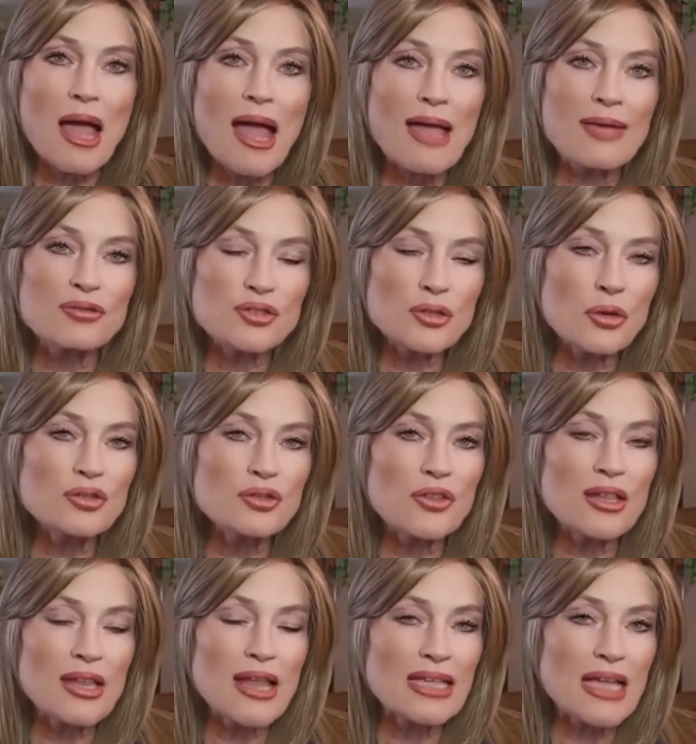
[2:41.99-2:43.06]
I've showed you
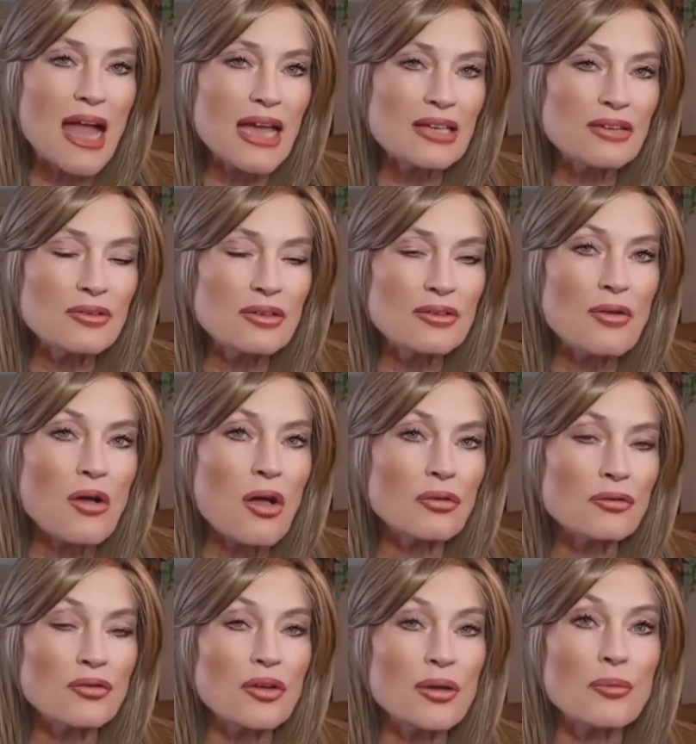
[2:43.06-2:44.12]
that I kind of
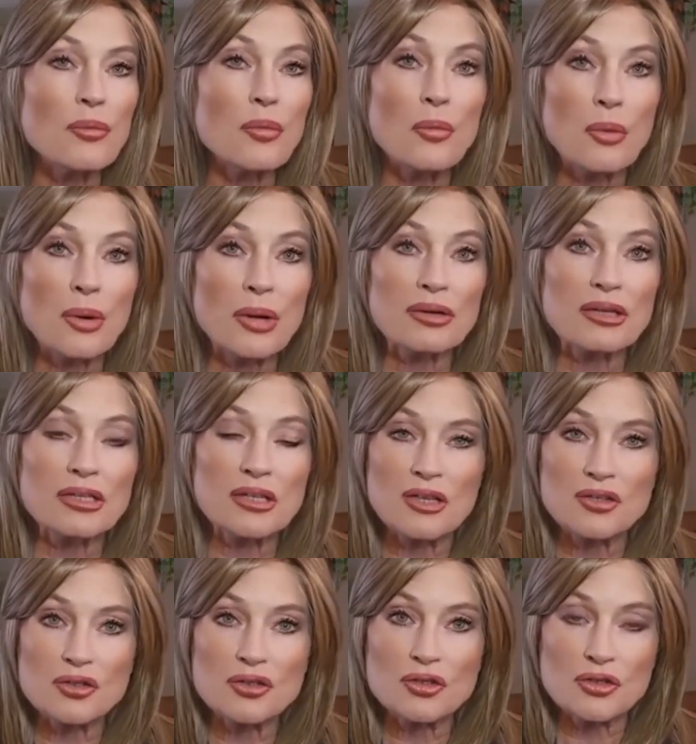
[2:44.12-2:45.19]
evolved from wearing
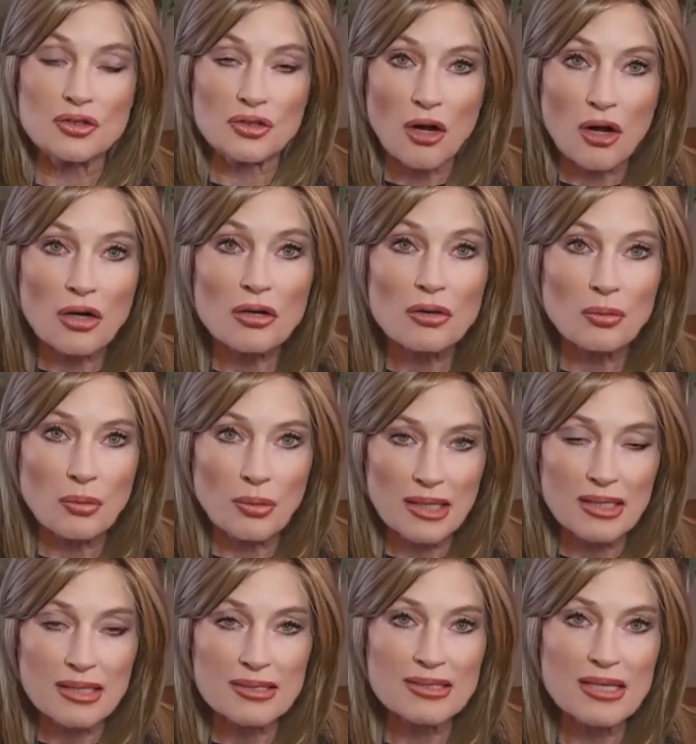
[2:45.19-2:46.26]
dark
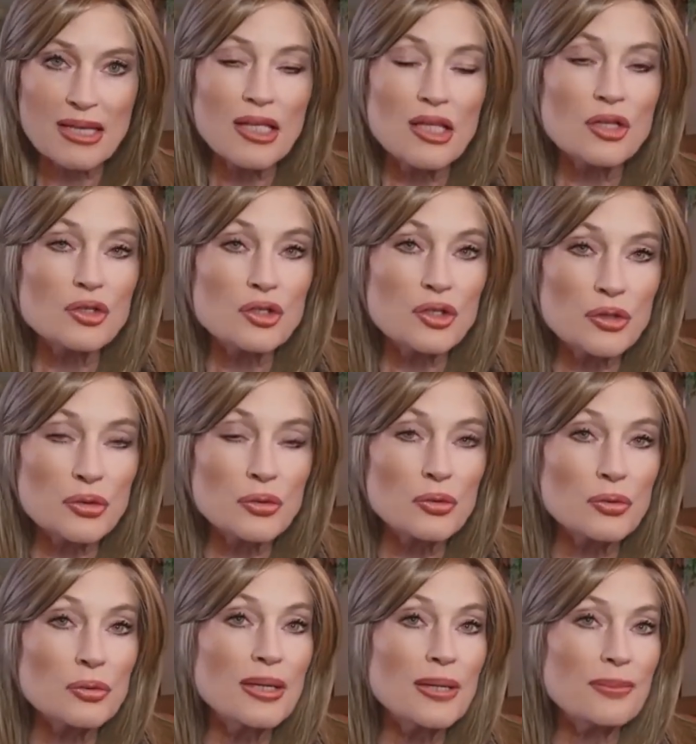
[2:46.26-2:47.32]
wigs
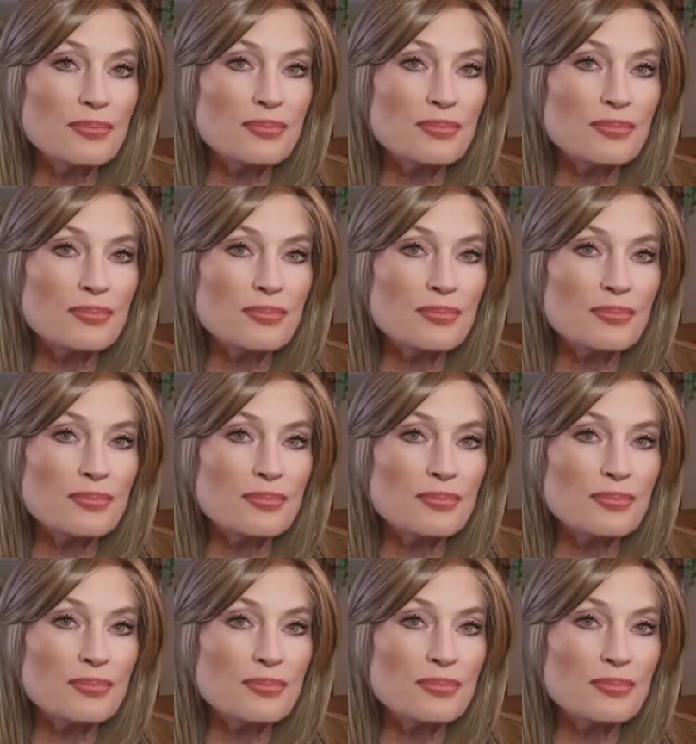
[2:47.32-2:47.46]
to